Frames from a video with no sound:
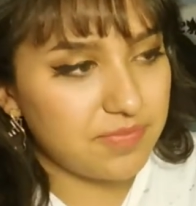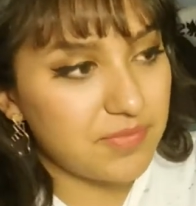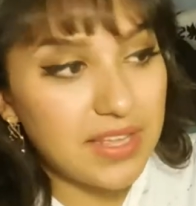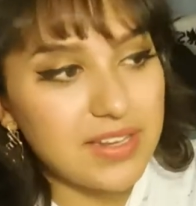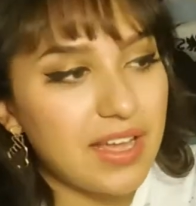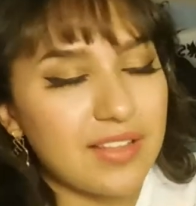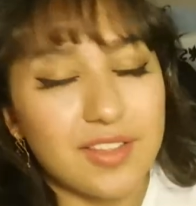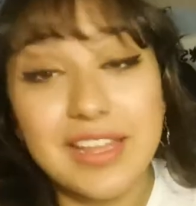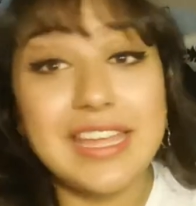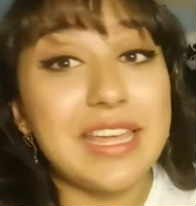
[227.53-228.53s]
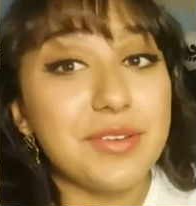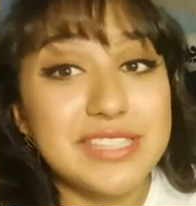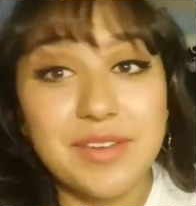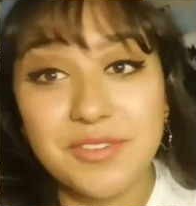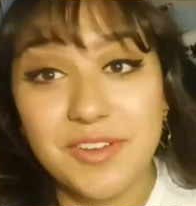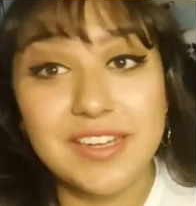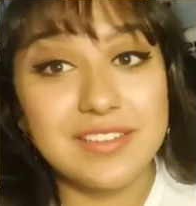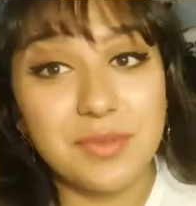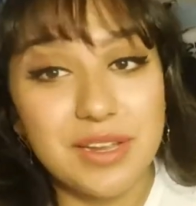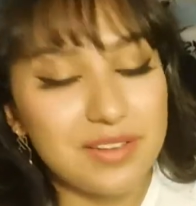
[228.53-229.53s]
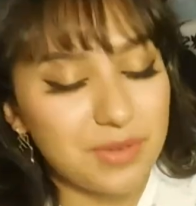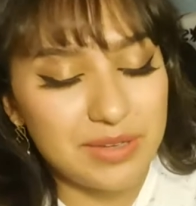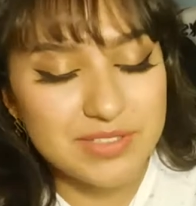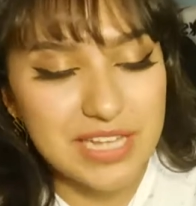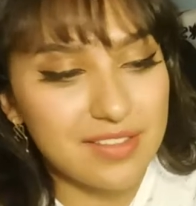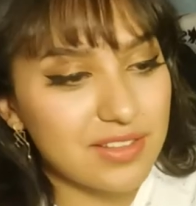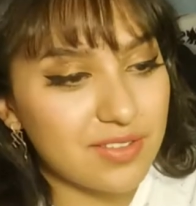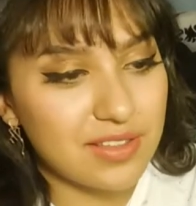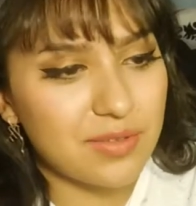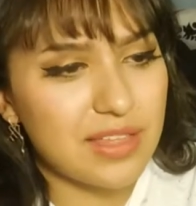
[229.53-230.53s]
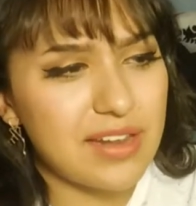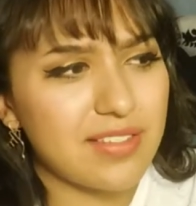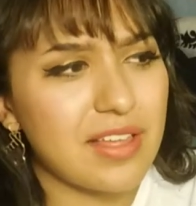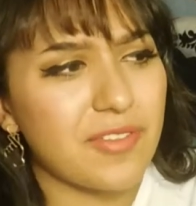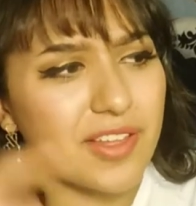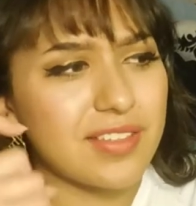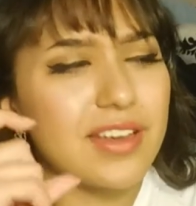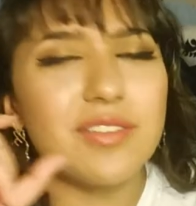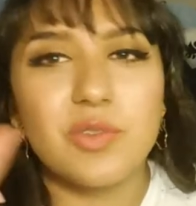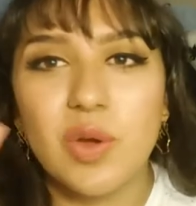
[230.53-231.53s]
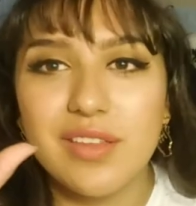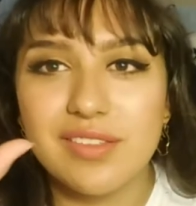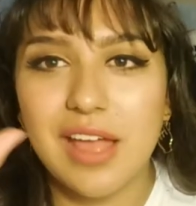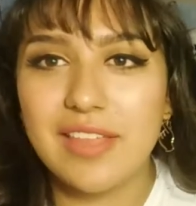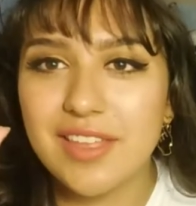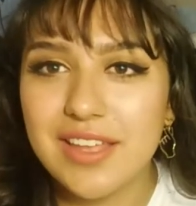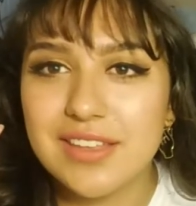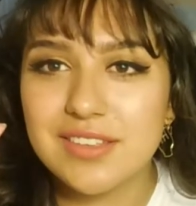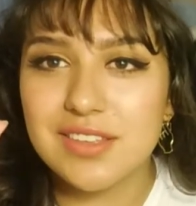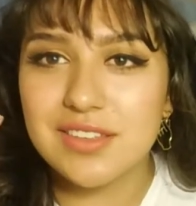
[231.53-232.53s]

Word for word: And yeah, it looked like he was having fun. The way when he was dancing, it looks like he was getting his life. Like I said, his voice. I think it.